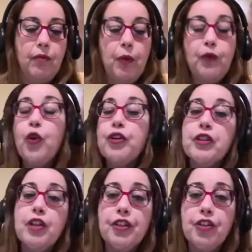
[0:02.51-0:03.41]
before your
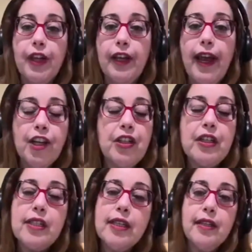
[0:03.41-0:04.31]
doctor can actually
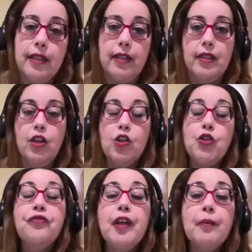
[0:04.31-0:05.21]
see it. Do
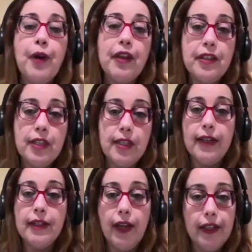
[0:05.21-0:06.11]
you feel breathless
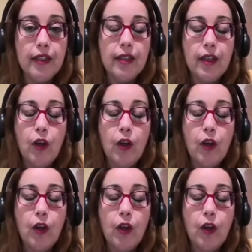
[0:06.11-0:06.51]
at night?